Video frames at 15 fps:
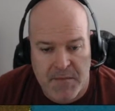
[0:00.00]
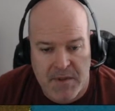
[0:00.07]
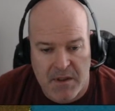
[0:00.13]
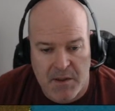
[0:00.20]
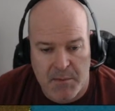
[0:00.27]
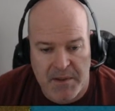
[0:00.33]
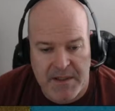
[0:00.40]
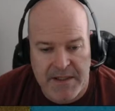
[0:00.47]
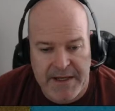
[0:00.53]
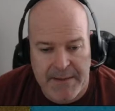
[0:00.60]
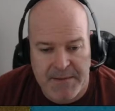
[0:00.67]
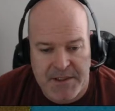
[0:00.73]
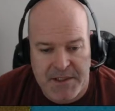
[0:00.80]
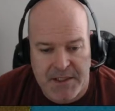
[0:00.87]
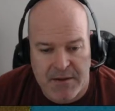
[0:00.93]
A little bit of
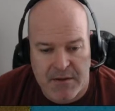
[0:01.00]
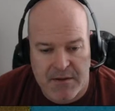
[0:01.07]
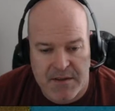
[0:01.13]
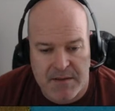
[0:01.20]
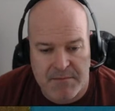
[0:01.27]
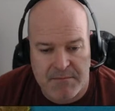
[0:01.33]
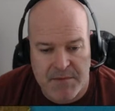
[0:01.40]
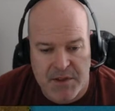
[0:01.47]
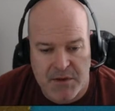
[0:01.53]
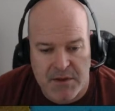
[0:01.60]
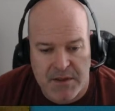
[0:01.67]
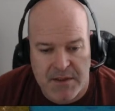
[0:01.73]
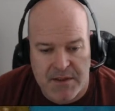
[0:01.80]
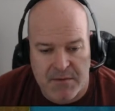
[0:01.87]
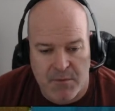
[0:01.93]
damage there on some
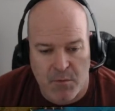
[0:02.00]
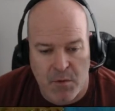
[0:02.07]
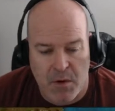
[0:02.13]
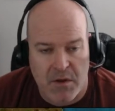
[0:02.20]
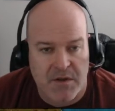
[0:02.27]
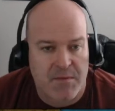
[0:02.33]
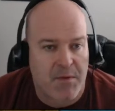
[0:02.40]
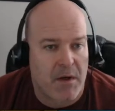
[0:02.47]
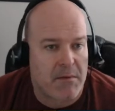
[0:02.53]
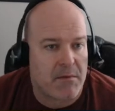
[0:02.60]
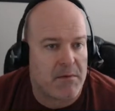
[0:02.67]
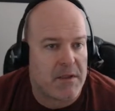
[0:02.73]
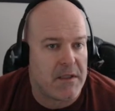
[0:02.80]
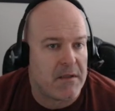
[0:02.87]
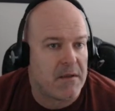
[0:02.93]
turrets or walls
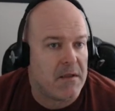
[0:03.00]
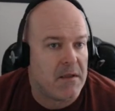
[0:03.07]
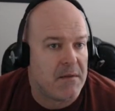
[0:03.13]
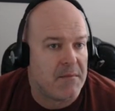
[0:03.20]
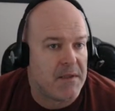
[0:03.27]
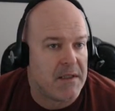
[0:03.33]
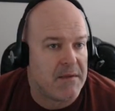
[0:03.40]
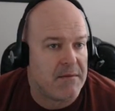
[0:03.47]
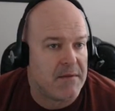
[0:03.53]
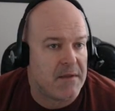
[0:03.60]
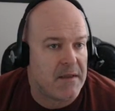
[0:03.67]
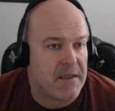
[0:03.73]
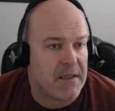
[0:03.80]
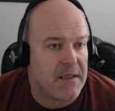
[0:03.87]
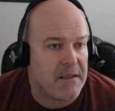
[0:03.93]
probably, but
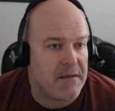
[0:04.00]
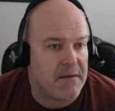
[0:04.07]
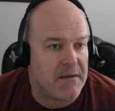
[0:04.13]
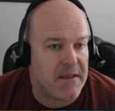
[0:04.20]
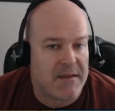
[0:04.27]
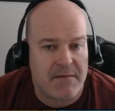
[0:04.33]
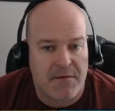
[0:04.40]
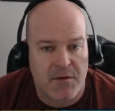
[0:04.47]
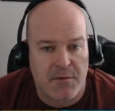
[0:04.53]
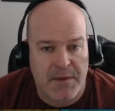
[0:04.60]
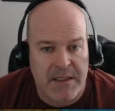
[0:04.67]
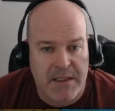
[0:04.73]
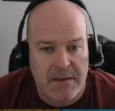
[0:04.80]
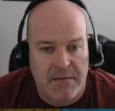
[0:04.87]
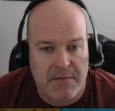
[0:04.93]
again, nah, no
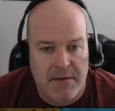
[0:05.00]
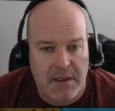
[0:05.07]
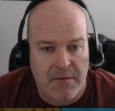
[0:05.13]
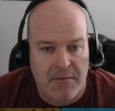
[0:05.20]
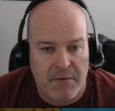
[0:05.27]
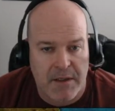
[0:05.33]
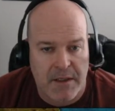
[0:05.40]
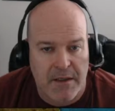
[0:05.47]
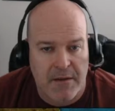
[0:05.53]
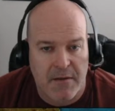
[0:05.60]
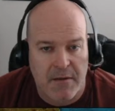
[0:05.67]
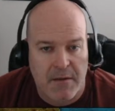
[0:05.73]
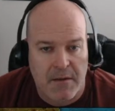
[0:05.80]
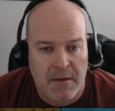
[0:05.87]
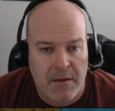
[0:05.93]
biggie. I don't care.
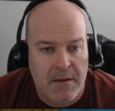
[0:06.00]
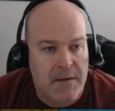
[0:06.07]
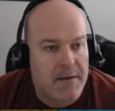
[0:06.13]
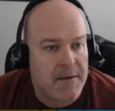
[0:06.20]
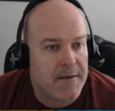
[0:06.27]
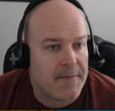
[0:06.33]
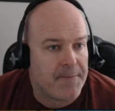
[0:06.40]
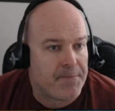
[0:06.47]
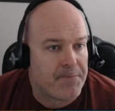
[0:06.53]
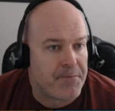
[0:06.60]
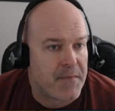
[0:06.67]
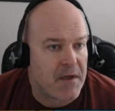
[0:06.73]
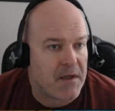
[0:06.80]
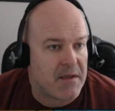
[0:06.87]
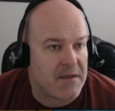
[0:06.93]

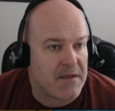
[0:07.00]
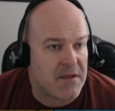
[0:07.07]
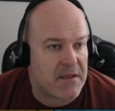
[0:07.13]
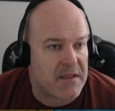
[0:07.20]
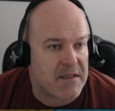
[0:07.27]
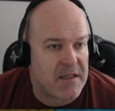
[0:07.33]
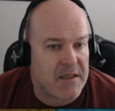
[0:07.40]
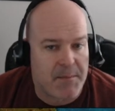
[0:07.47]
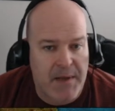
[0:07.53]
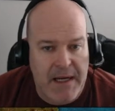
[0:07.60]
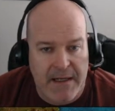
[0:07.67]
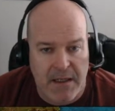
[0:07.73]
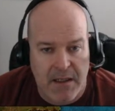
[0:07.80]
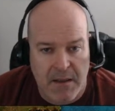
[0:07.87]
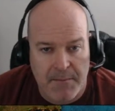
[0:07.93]
All right, let's hook this thing
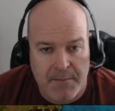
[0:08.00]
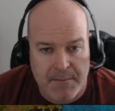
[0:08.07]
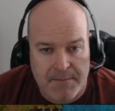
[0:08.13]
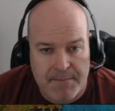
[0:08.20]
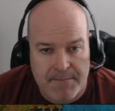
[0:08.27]
back up.